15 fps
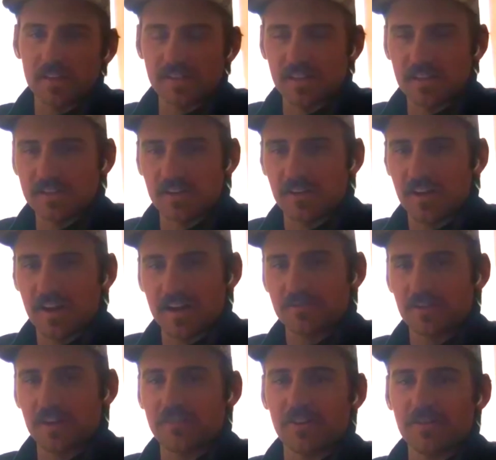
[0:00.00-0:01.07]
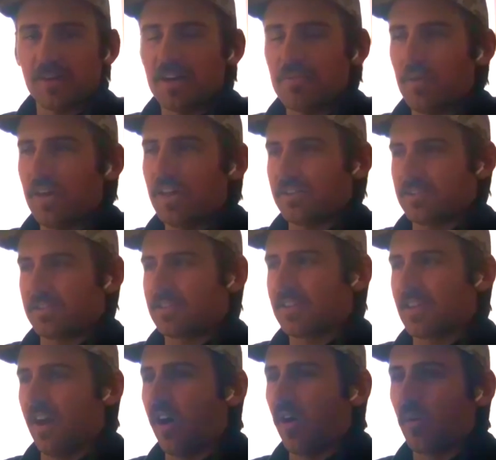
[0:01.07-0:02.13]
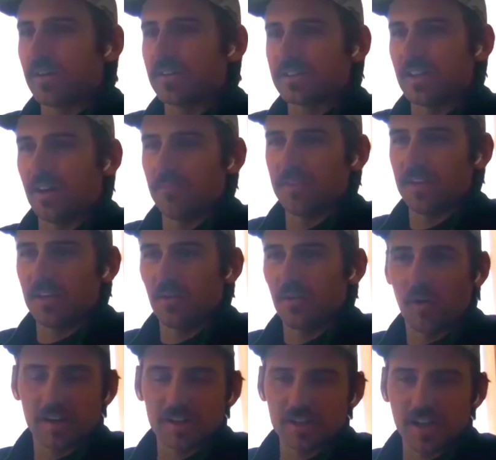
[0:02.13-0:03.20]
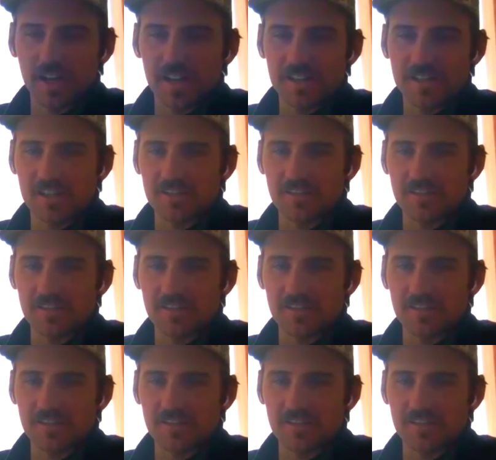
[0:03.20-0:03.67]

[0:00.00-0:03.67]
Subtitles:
The sun's in our eyes, whatever it might be. There's always something that you want to change.